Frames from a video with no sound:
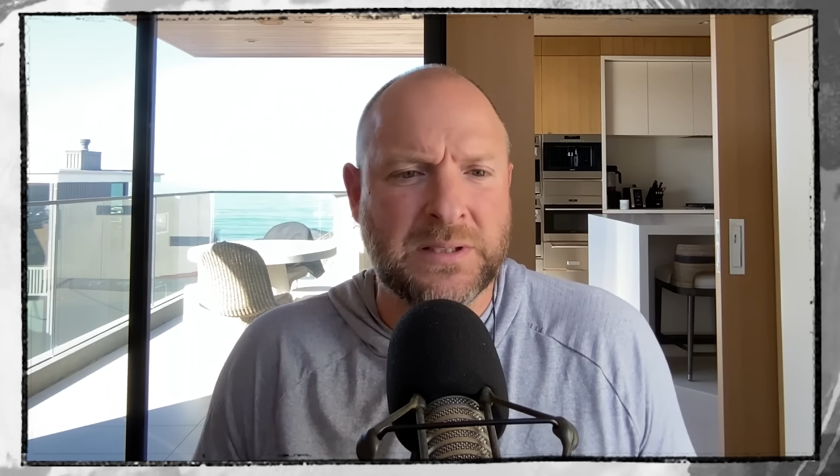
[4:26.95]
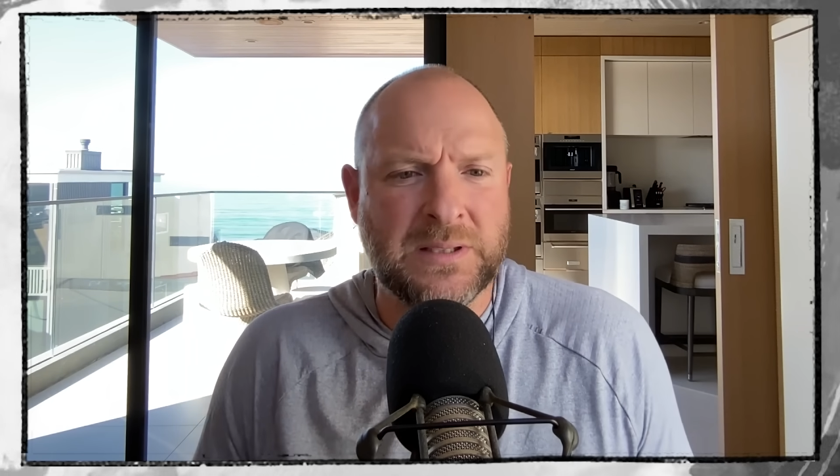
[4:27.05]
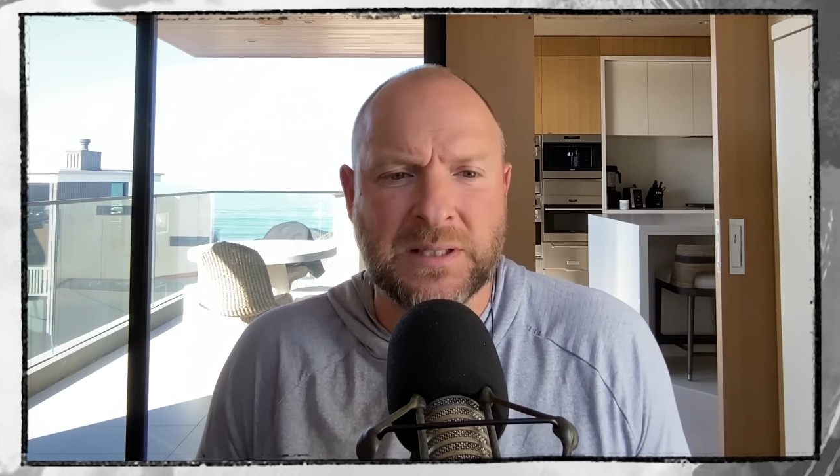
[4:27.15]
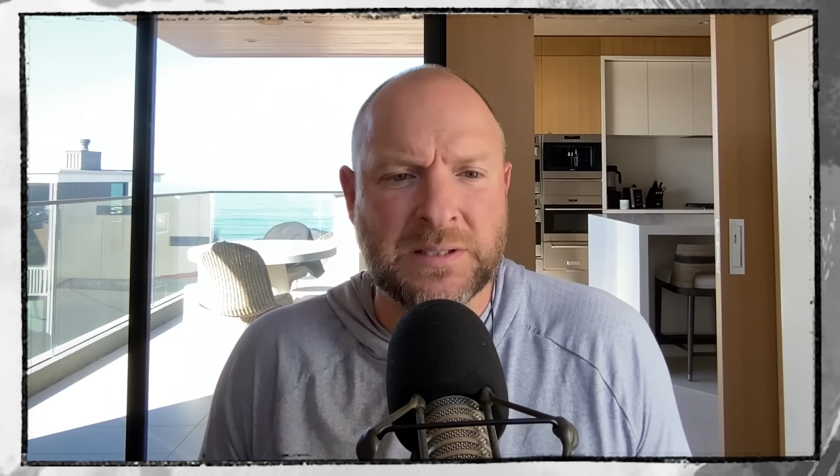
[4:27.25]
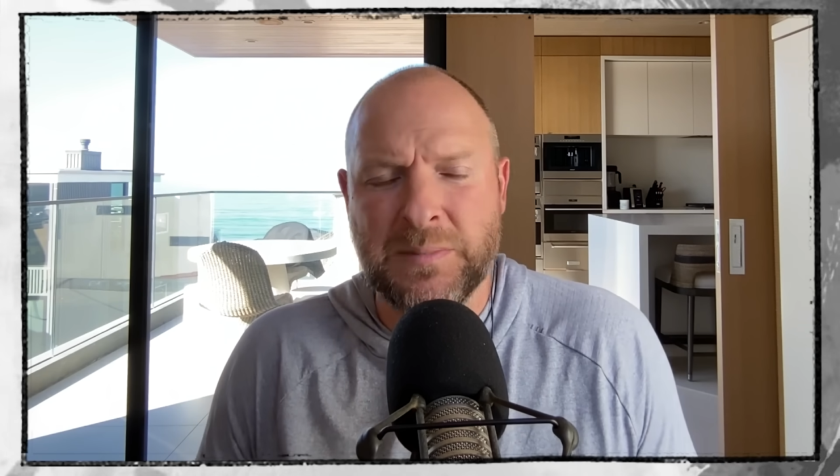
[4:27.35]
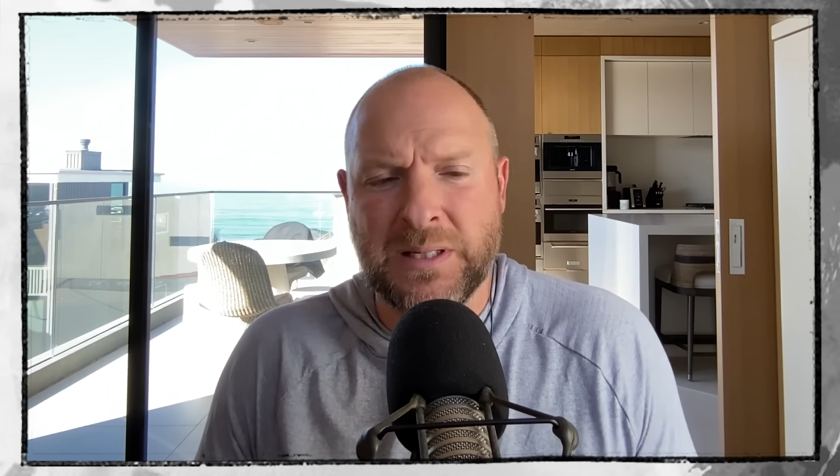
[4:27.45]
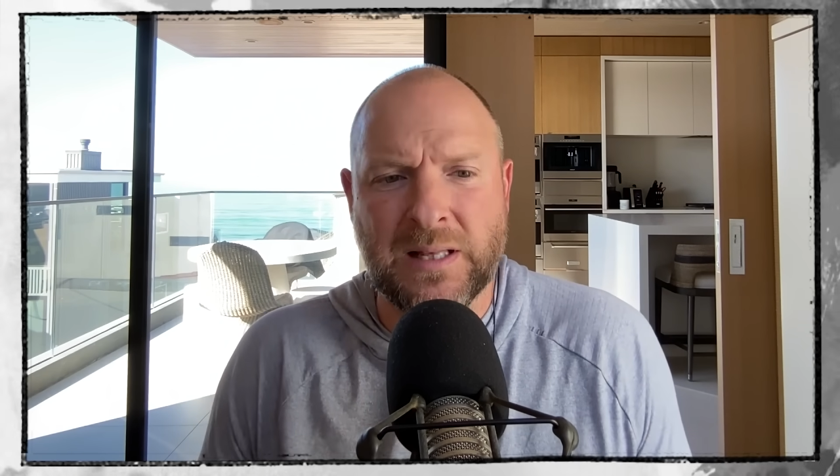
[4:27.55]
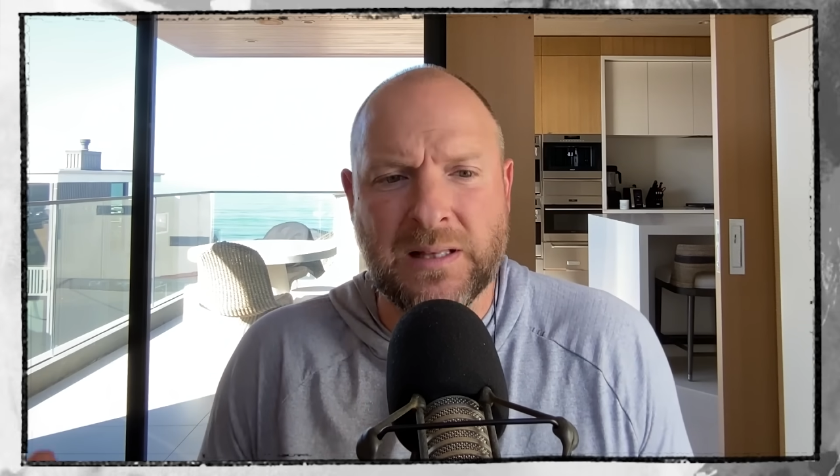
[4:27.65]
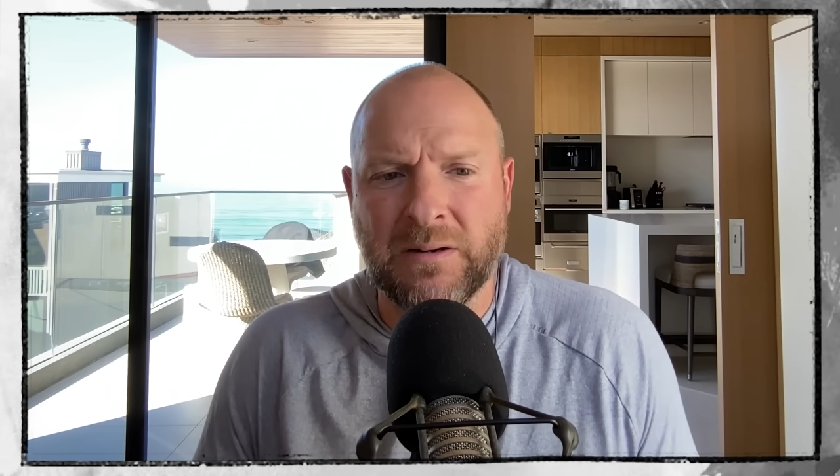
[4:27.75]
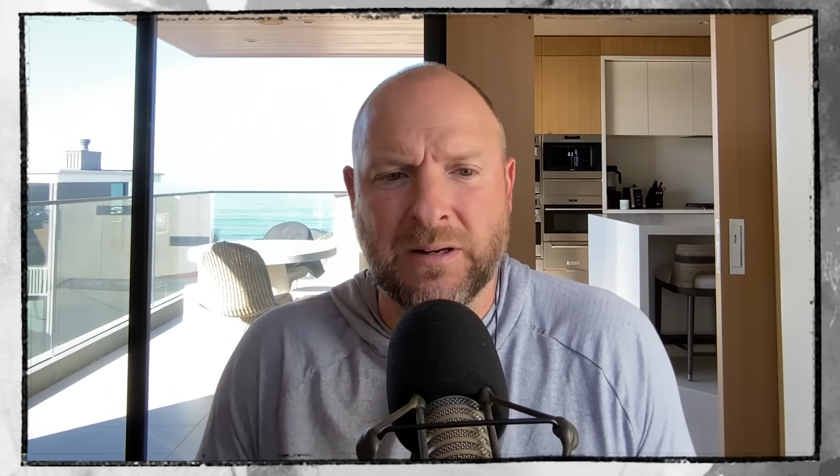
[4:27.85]
and it doesn't mean
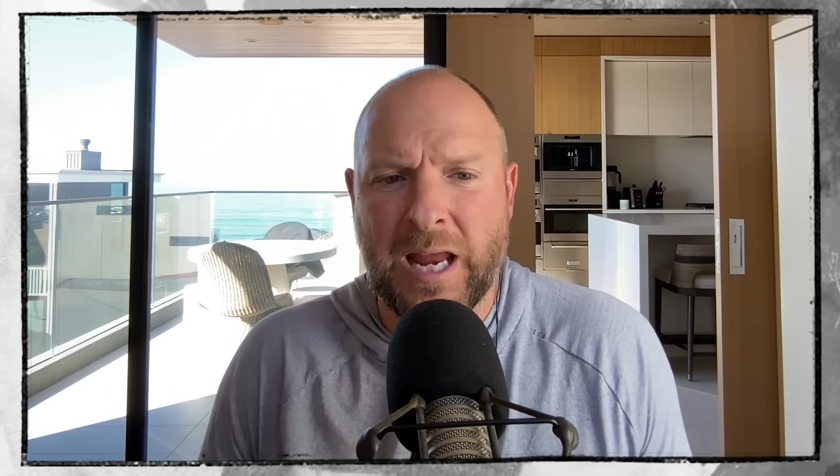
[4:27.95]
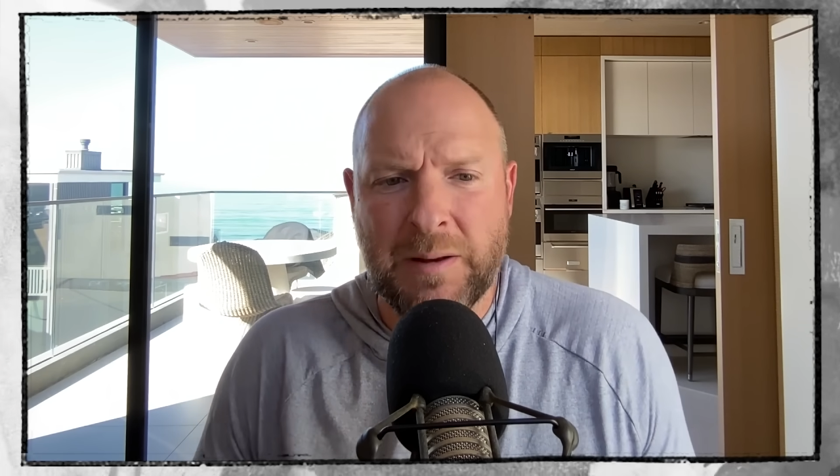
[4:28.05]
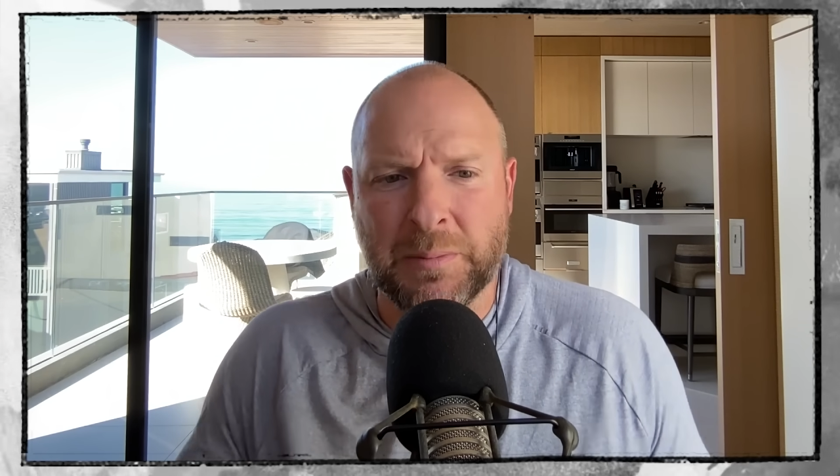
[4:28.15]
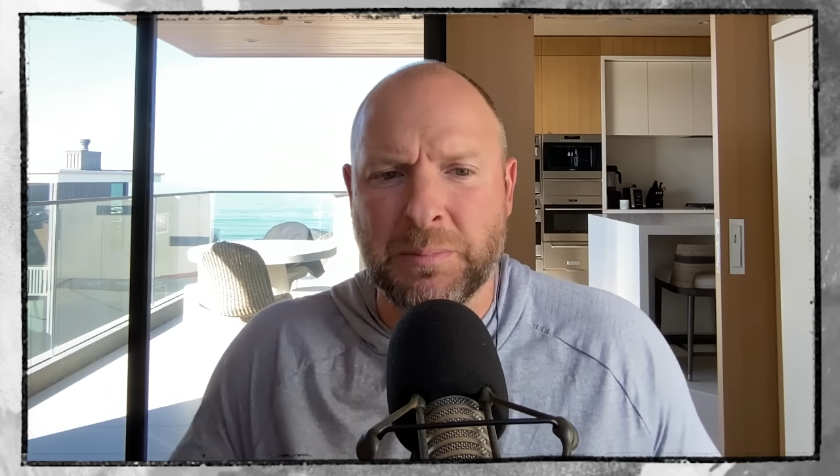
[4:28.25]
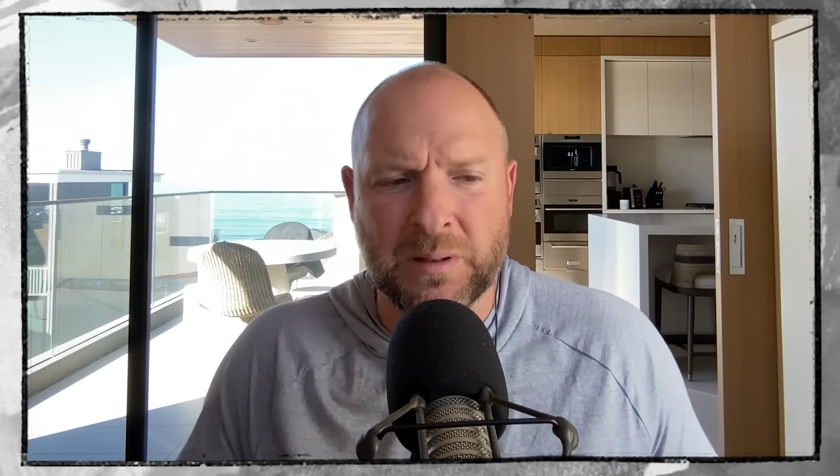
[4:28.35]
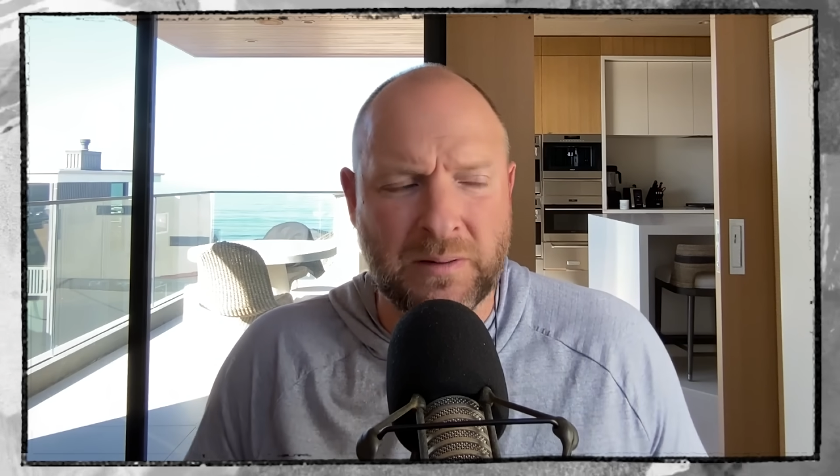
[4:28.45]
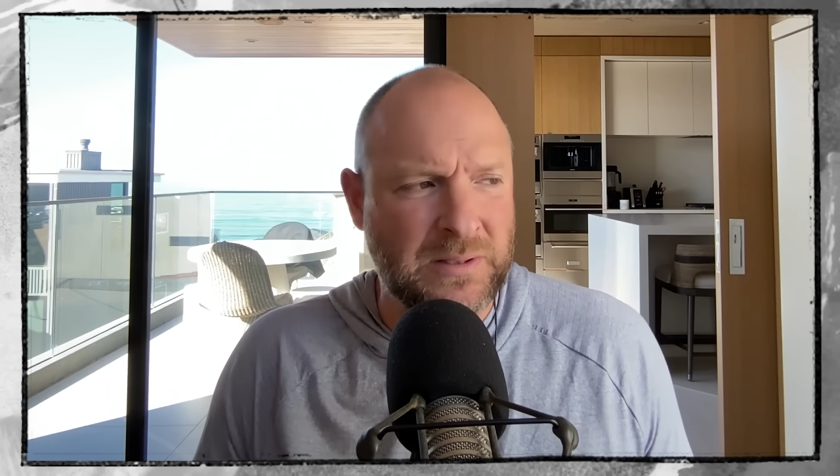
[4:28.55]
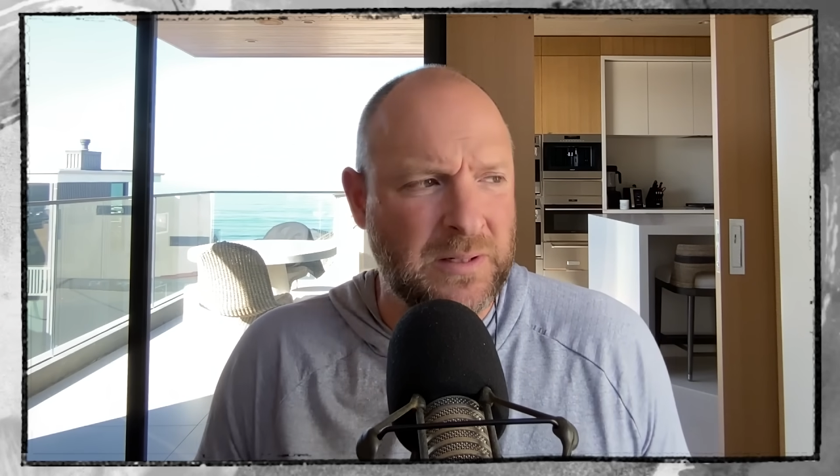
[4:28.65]
that they're incapable of it.